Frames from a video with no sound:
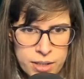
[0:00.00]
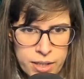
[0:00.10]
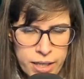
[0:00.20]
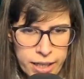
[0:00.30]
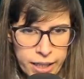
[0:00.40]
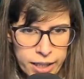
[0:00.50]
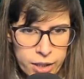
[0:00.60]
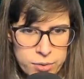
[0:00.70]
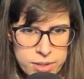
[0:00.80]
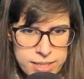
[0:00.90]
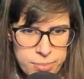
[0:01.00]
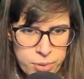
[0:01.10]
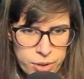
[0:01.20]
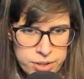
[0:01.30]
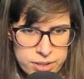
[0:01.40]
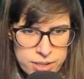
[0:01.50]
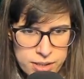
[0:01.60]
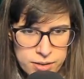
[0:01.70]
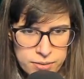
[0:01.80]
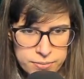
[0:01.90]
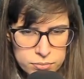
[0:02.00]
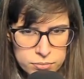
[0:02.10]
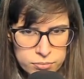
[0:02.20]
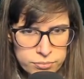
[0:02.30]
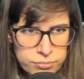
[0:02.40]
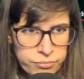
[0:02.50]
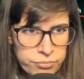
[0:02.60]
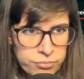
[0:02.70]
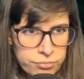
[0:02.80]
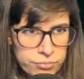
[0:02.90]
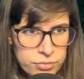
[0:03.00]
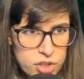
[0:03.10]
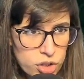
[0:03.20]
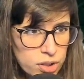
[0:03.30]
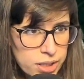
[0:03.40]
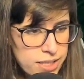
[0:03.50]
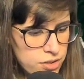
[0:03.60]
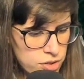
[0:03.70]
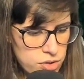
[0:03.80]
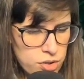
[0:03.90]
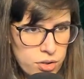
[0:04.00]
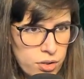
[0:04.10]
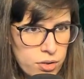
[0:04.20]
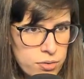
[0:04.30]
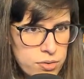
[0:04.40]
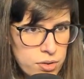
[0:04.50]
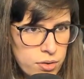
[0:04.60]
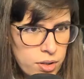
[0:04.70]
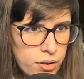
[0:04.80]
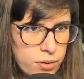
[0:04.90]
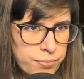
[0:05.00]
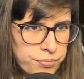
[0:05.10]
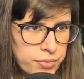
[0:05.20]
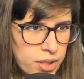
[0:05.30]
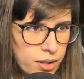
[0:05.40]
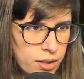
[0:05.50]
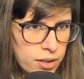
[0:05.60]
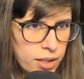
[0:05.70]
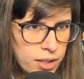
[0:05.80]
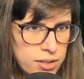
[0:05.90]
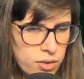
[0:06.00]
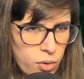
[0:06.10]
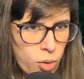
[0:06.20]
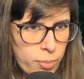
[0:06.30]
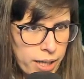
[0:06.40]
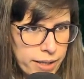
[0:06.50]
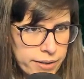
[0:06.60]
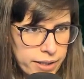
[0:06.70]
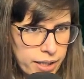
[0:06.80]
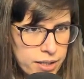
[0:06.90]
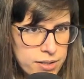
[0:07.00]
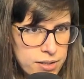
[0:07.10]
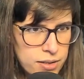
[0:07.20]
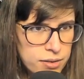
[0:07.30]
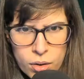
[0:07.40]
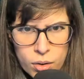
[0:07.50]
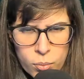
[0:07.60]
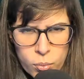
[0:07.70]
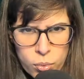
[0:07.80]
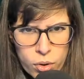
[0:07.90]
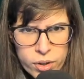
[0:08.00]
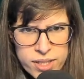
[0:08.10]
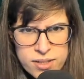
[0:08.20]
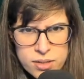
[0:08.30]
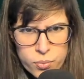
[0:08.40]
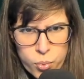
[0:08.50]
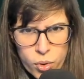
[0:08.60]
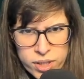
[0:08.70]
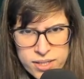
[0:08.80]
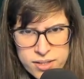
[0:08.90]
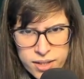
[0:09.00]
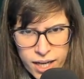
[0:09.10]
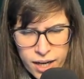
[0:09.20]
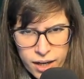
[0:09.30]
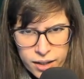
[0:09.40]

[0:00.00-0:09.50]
How disappointing. Good leeches here, though. So, you know, it's not all bad, I guess. What is that?